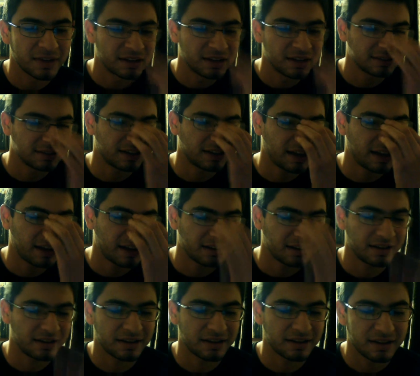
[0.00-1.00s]
It's like, yeah,
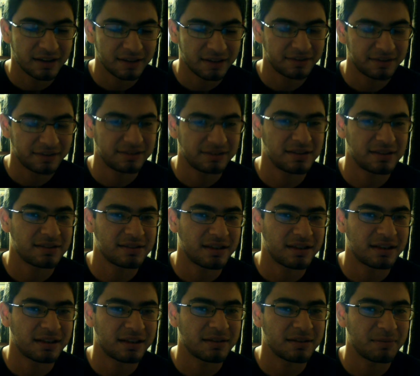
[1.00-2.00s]
like if you see this
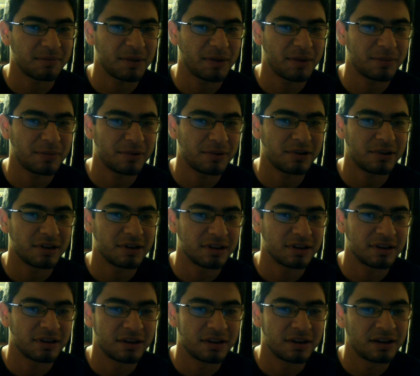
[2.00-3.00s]
sign, people are